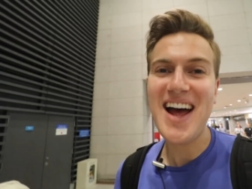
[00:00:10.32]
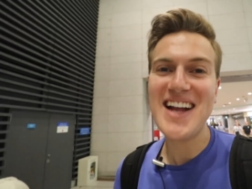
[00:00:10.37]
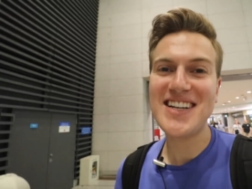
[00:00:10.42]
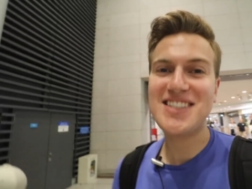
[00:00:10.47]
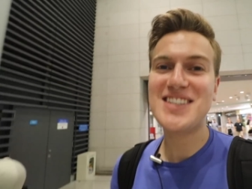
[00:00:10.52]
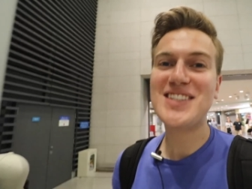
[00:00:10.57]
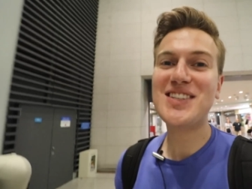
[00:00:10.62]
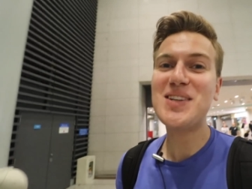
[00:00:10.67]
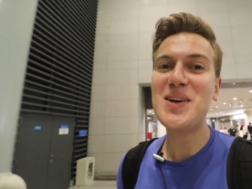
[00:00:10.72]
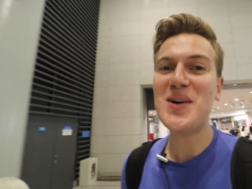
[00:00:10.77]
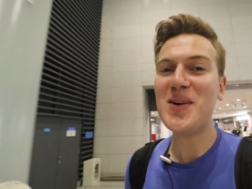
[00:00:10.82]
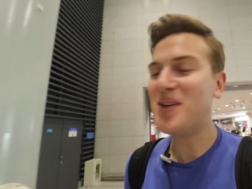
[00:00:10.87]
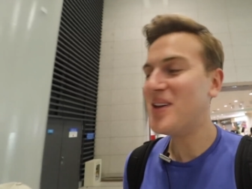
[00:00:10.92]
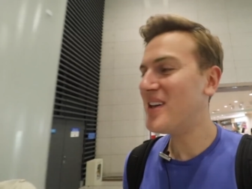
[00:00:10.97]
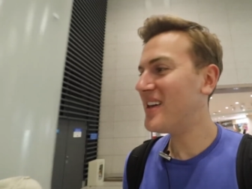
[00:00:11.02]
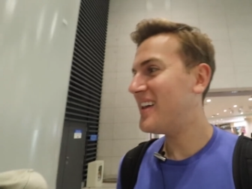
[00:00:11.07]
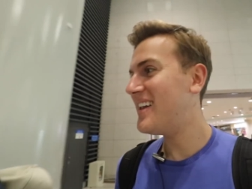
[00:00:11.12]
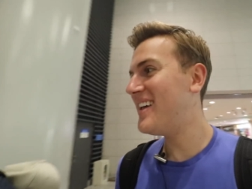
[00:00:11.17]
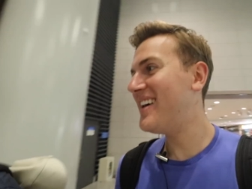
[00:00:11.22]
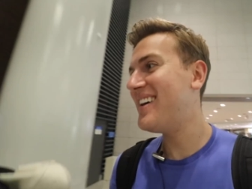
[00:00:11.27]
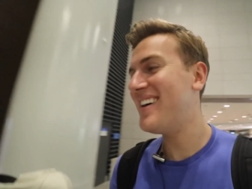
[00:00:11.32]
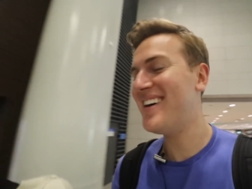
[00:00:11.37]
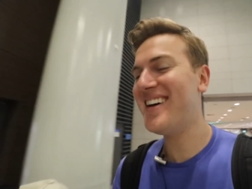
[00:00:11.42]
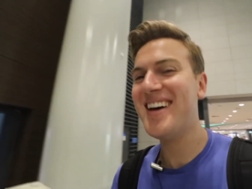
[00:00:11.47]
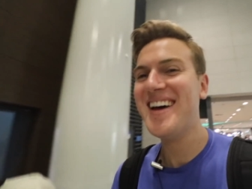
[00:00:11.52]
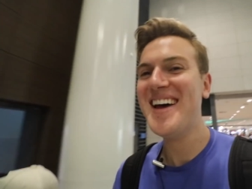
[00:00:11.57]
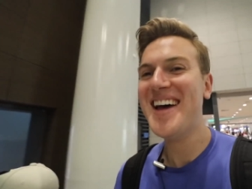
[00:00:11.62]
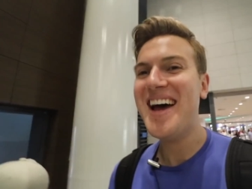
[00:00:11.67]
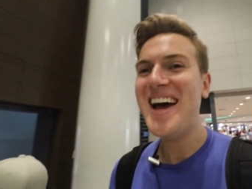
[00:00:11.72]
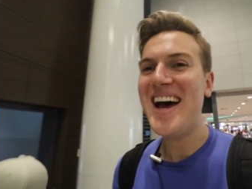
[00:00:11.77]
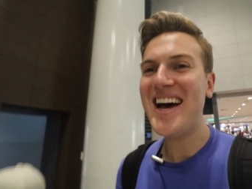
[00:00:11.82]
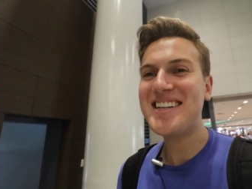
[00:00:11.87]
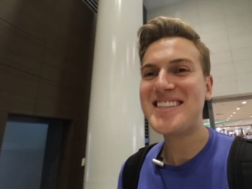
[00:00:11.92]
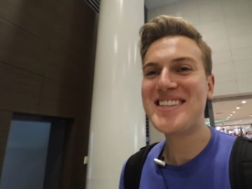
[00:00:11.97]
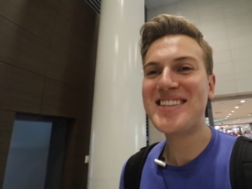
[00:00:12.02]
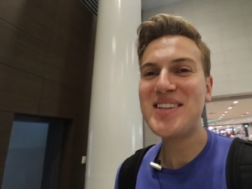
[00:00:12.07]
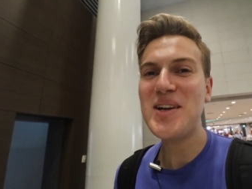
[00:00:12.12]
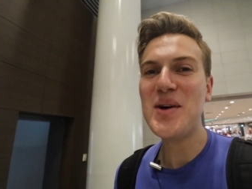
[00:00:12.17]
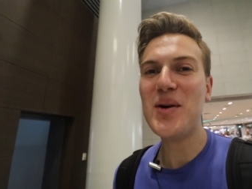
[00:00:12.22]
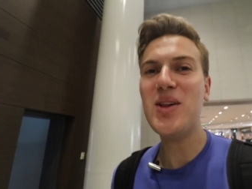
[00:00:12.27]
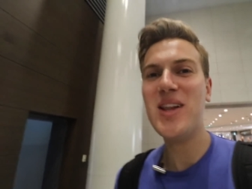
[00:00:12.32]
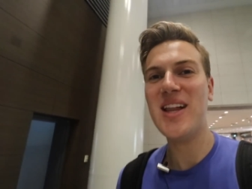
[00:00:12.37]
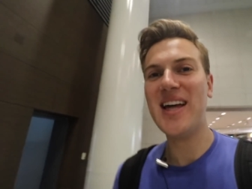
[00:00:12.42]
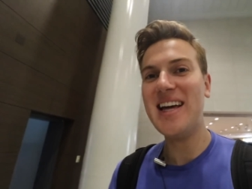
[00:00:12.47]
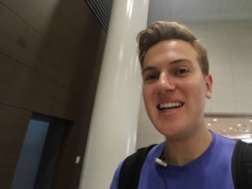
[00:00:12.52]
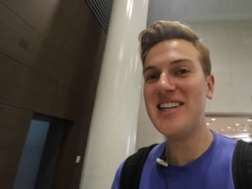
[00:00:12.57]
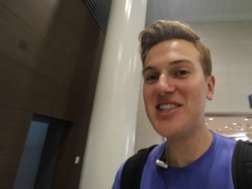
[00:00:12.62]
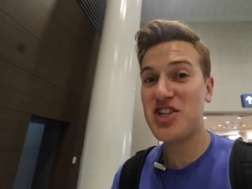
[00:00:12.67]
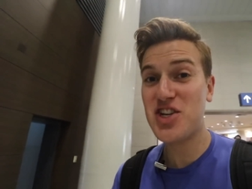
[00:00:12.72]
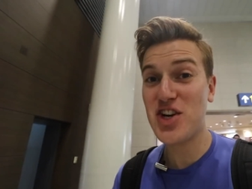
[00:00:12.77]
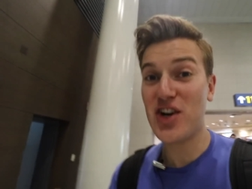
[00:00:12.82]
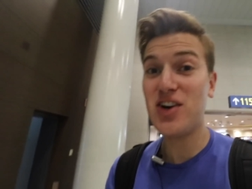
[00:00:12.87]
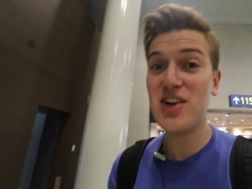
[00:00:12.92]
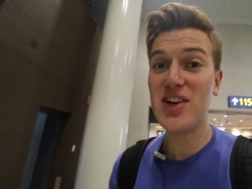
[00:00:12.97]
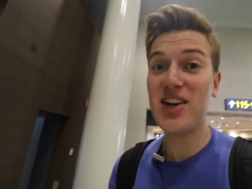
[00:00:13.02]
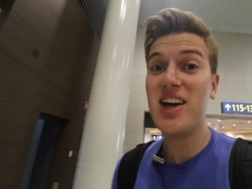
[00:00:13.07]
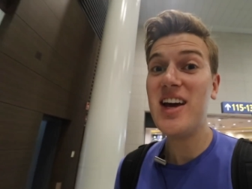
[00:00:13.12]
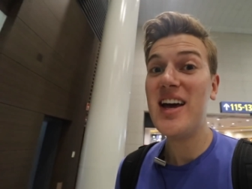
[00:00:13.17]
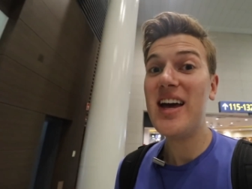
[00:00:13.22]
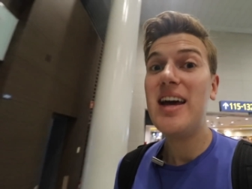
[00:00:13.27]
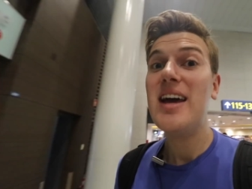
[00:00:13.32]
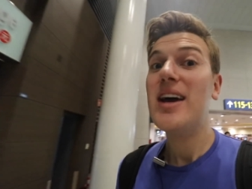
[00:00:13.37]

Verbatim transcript: at Seoul, at Seoul Incheon,